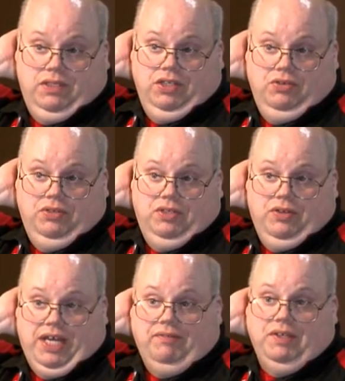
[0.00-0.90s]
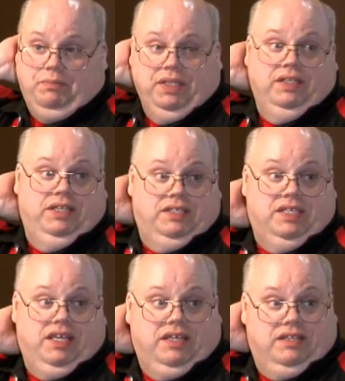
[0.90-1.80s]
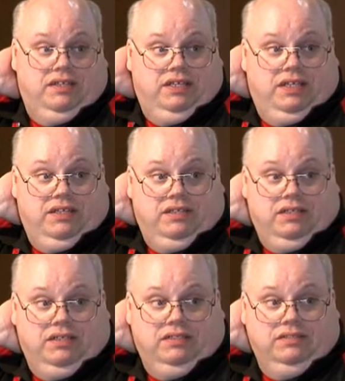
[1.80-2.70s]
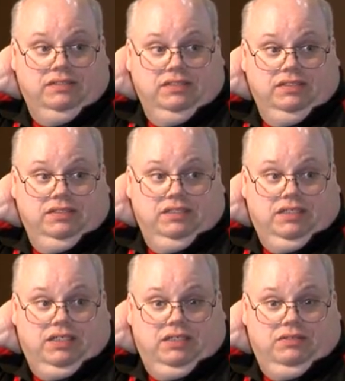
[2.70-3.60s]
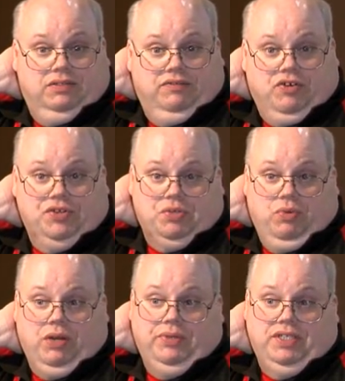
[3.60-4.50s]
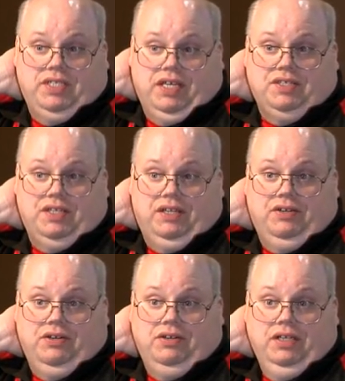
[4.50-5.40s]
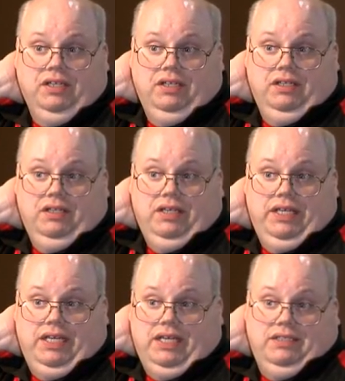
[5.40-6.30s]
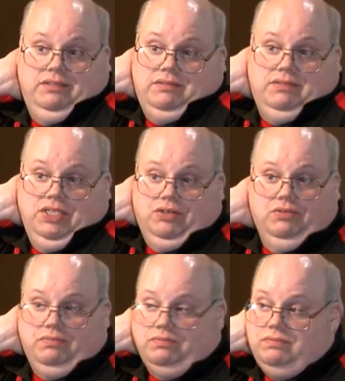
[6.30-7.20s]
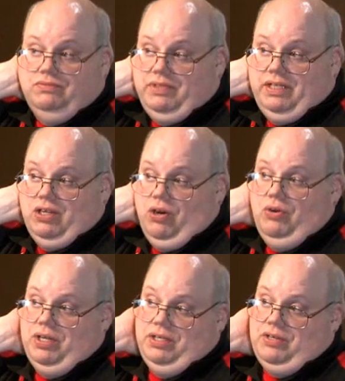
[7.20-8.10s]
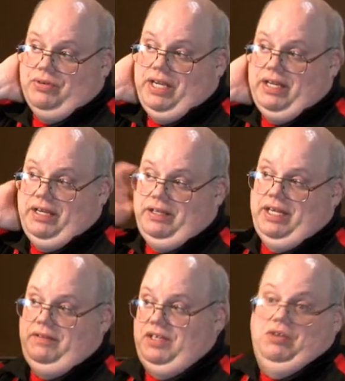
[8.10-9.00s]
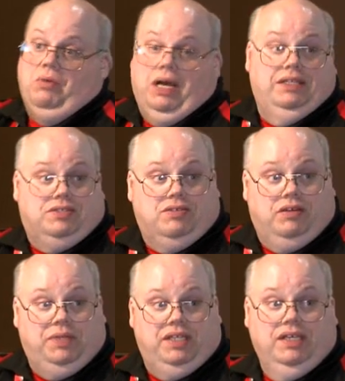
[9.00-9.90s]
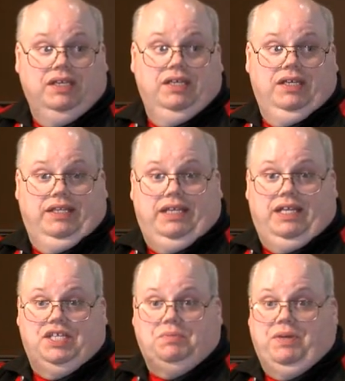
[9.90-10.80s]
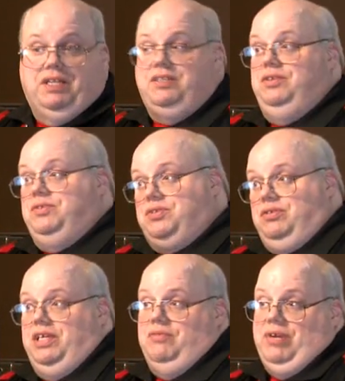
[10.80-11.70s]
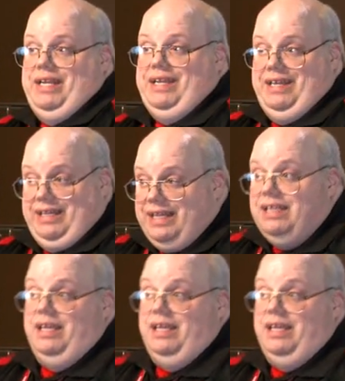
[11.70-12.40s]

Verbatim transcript: you, you have the ability to take and, and uh, uh, of course, work with a text editor and, you know, code and create any, anything you want. So, I mean, in that aspect, you certainly can write in any